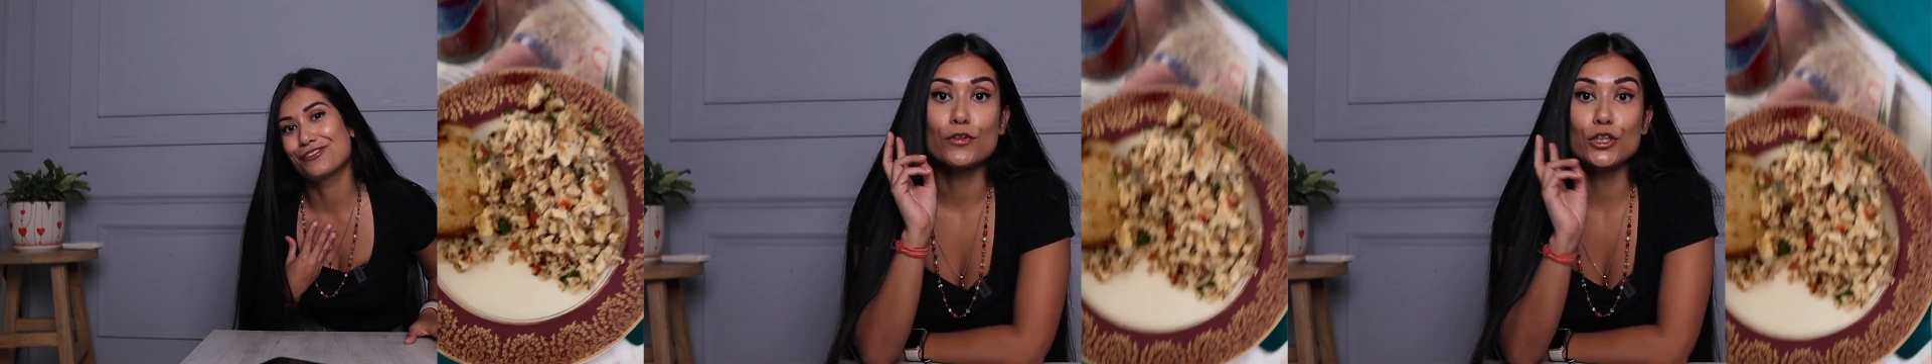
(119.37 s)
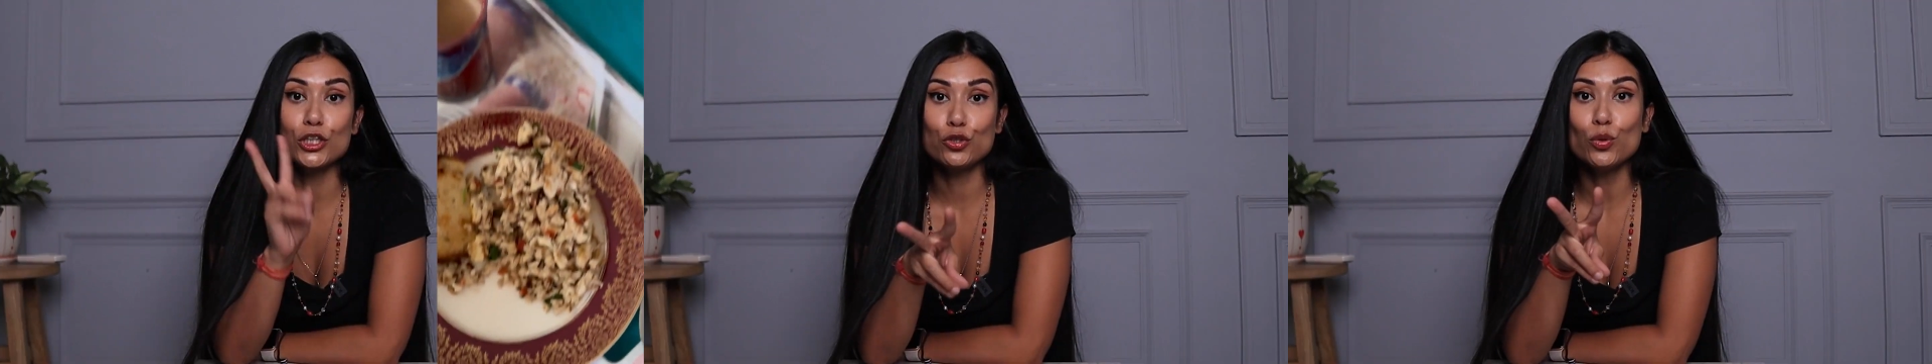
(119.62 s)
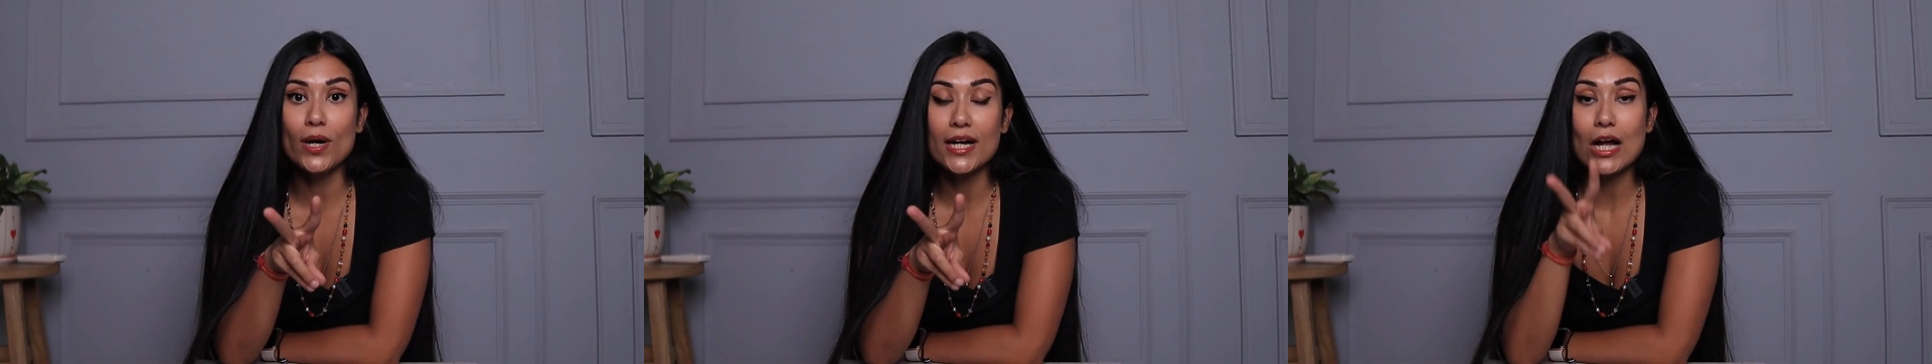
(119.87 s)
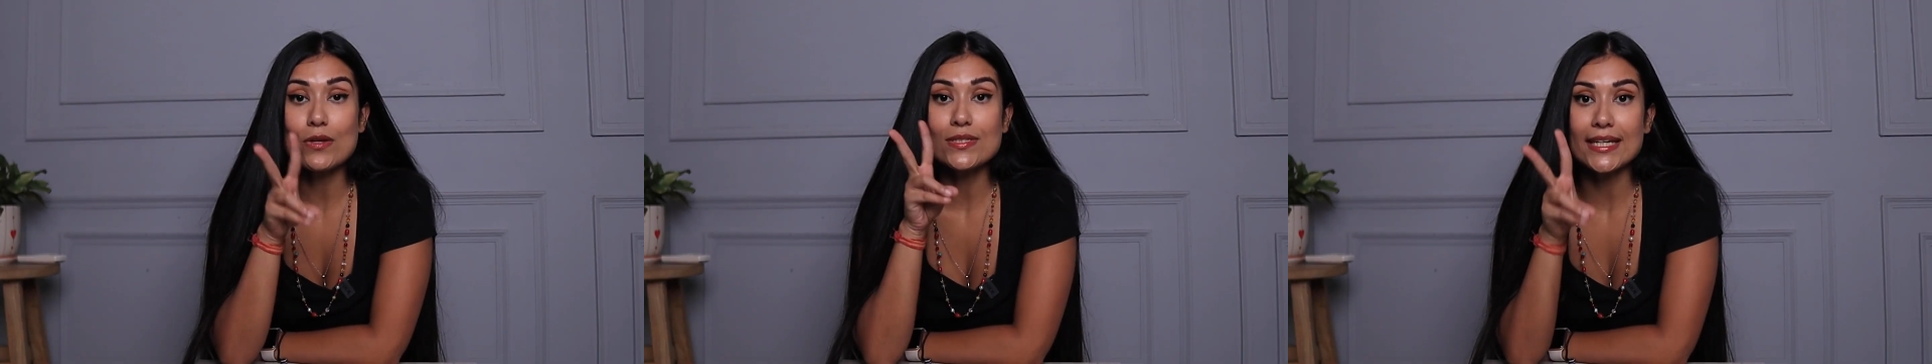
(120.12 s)
For the 2
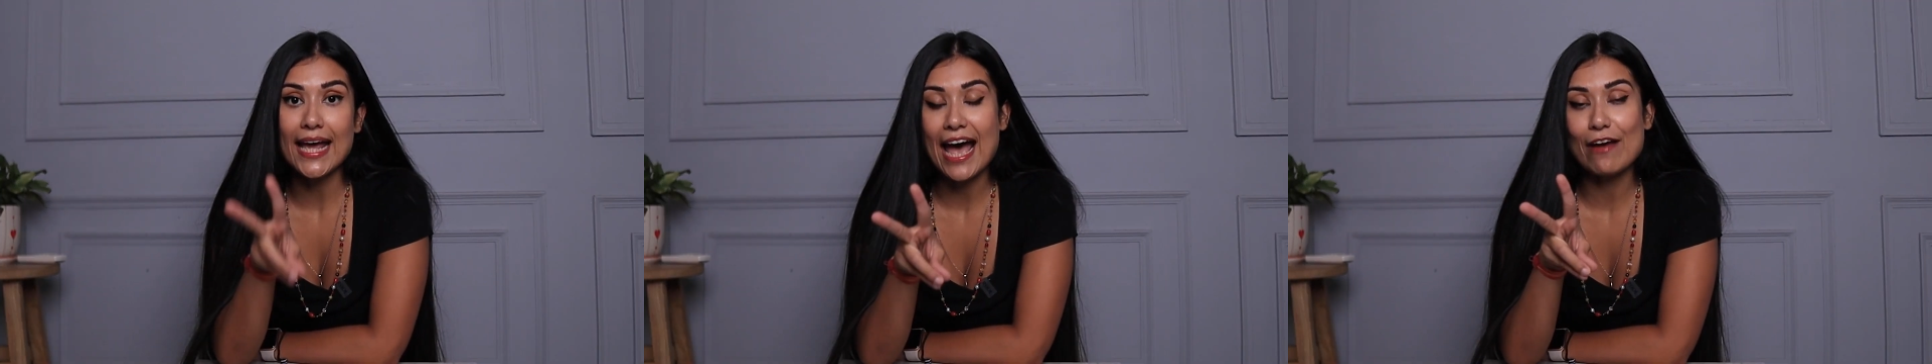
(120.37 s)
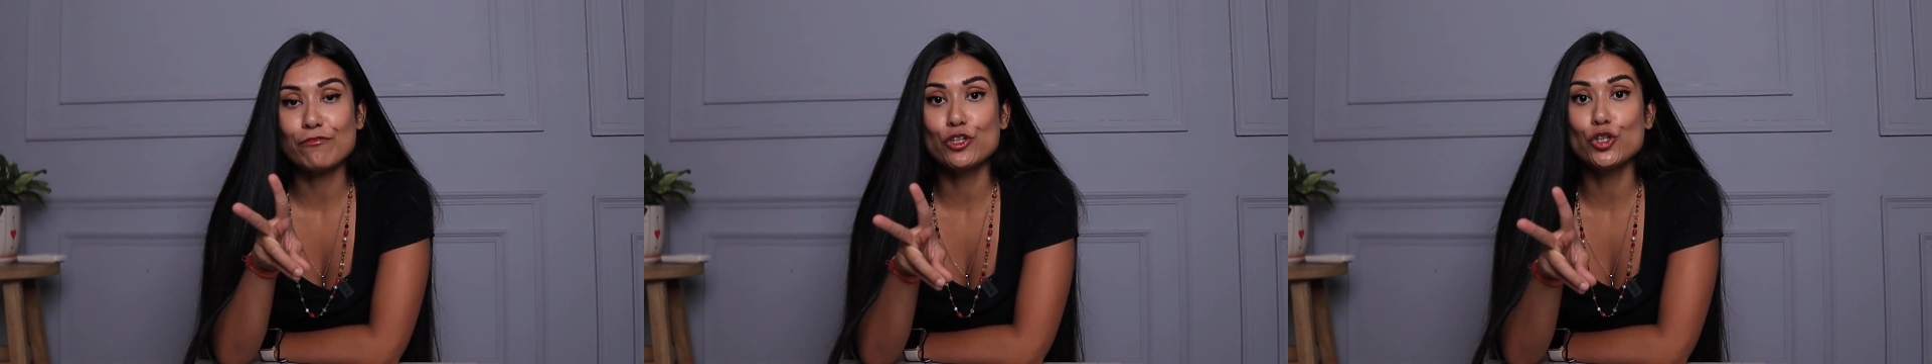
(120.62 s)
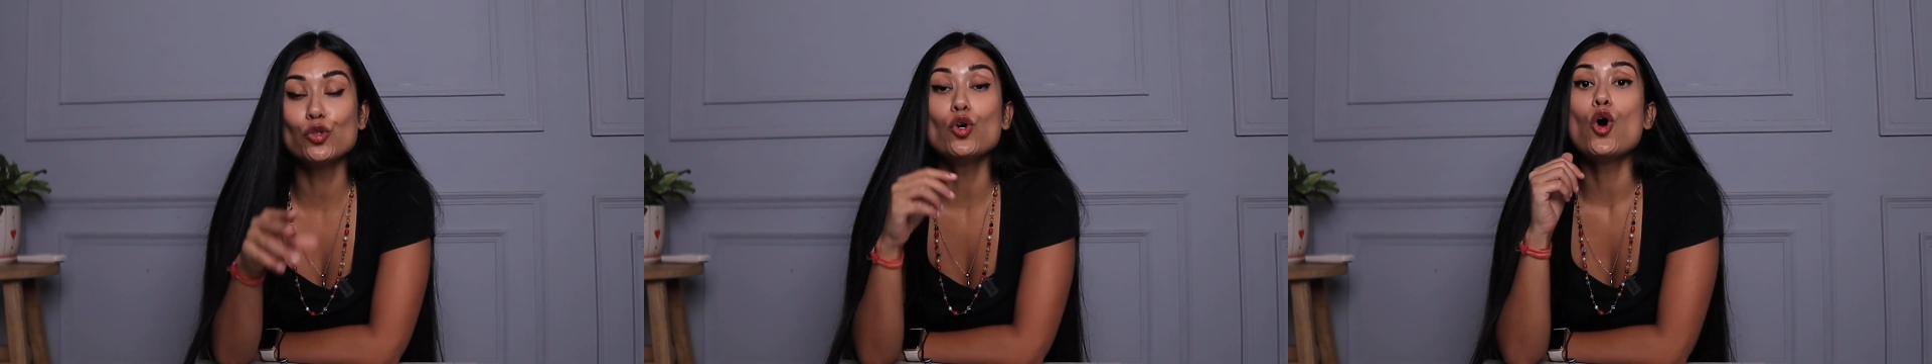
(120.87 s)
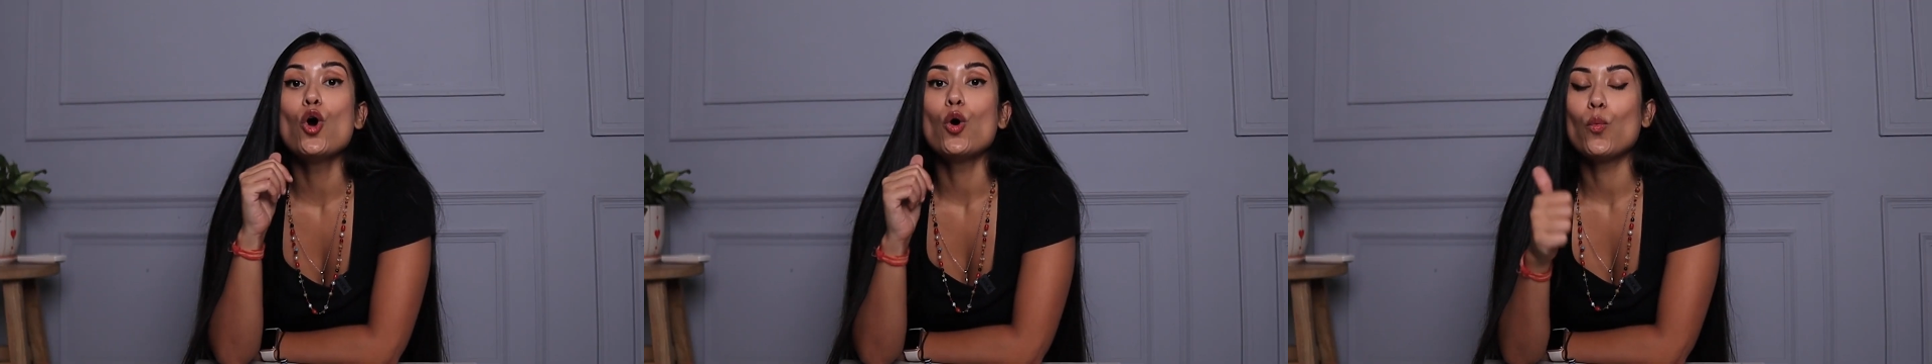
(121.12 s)
workouts that I have to
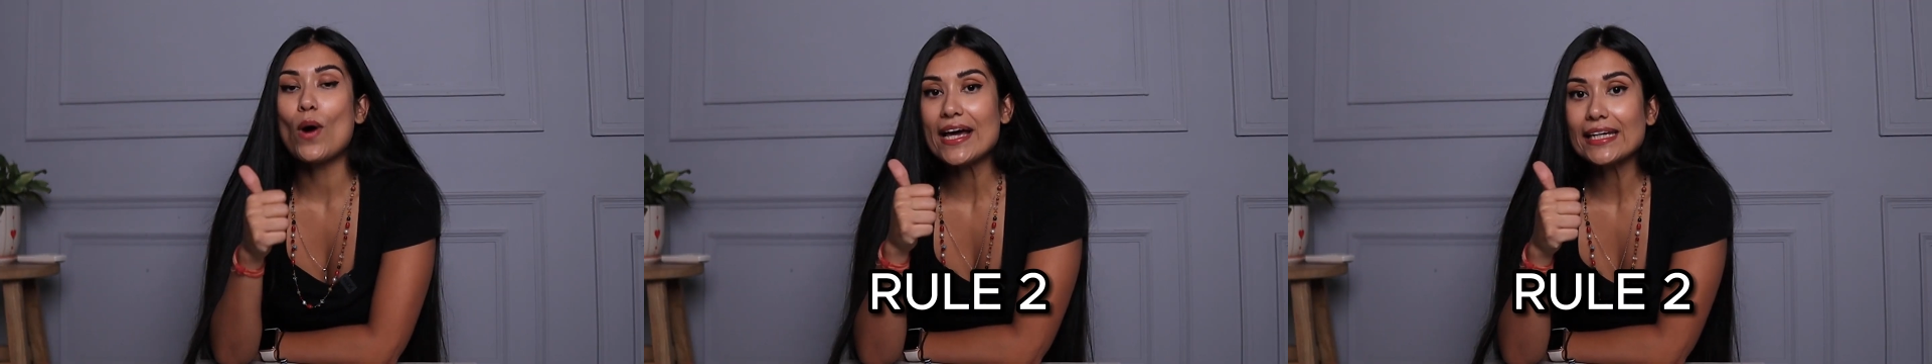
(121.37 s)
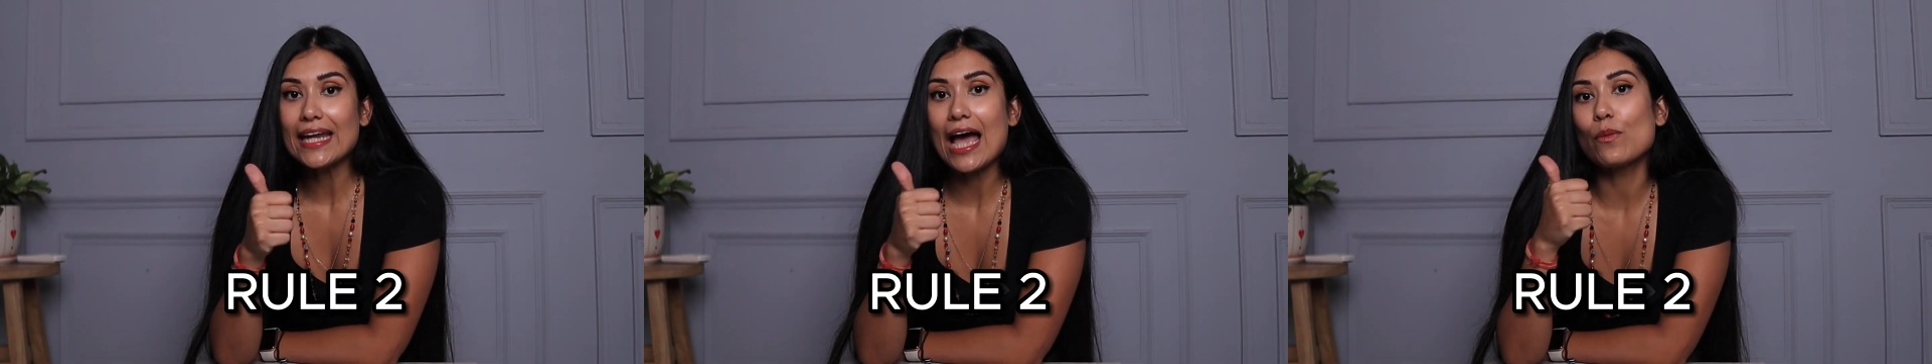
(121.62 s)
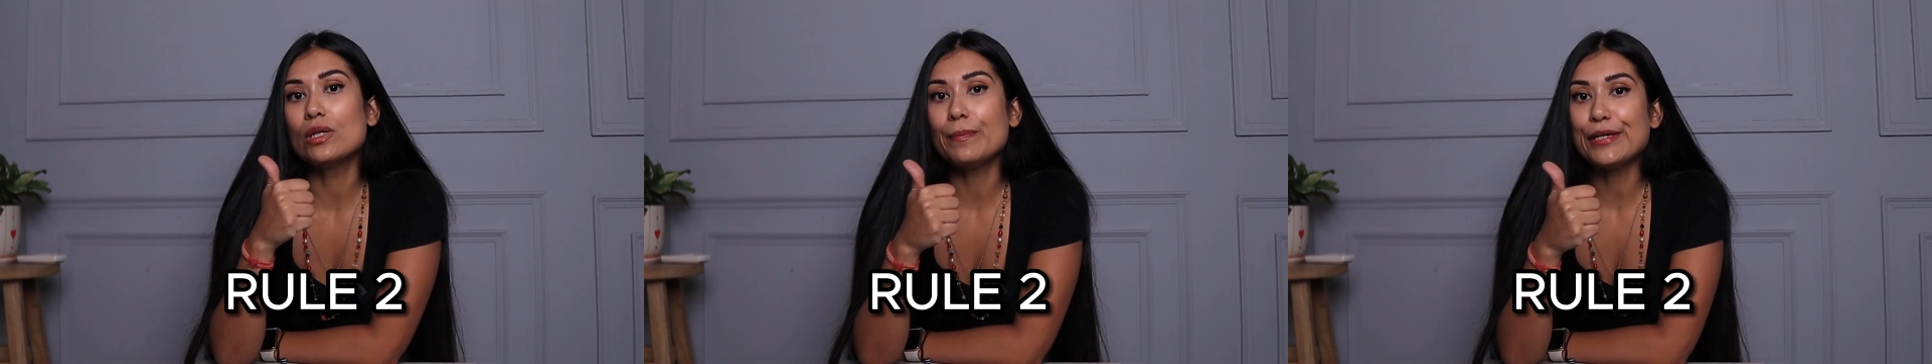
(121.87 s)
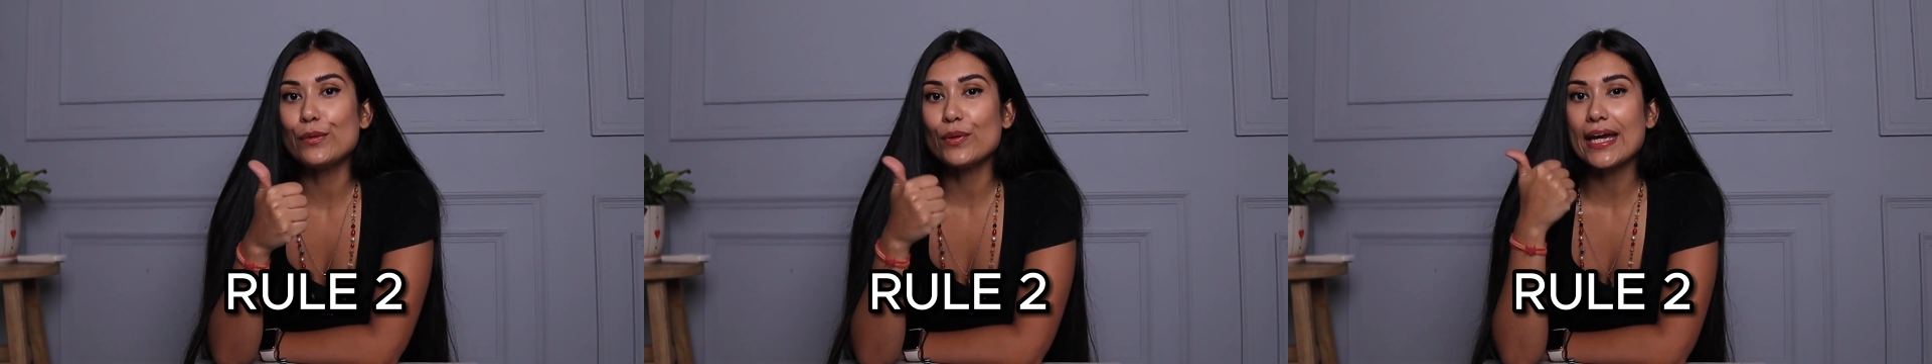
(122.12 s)
do, one, I will
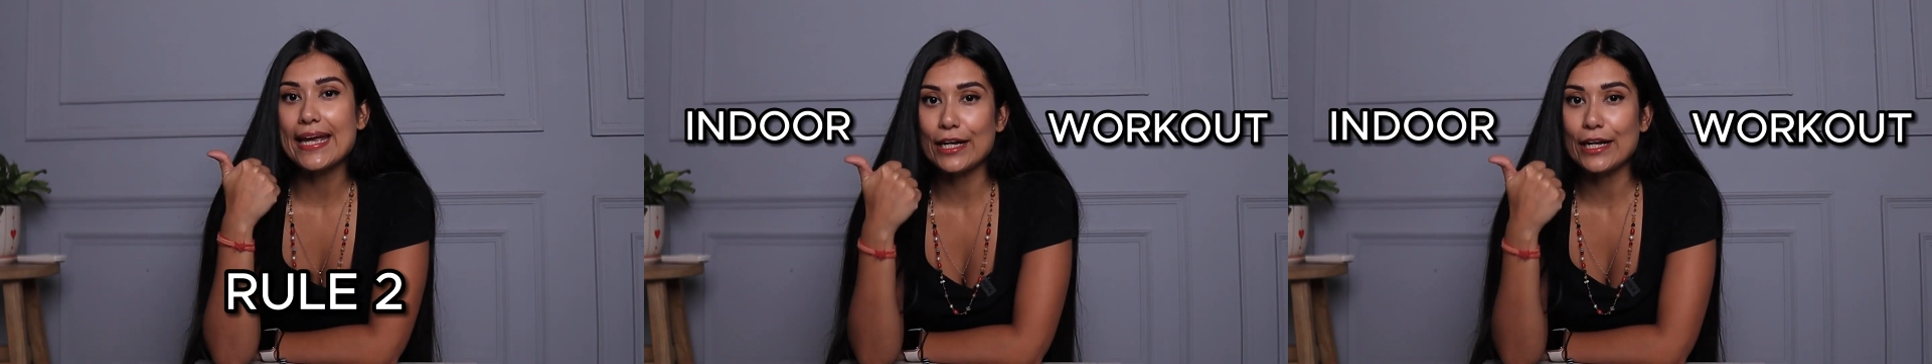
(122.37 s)
be doing an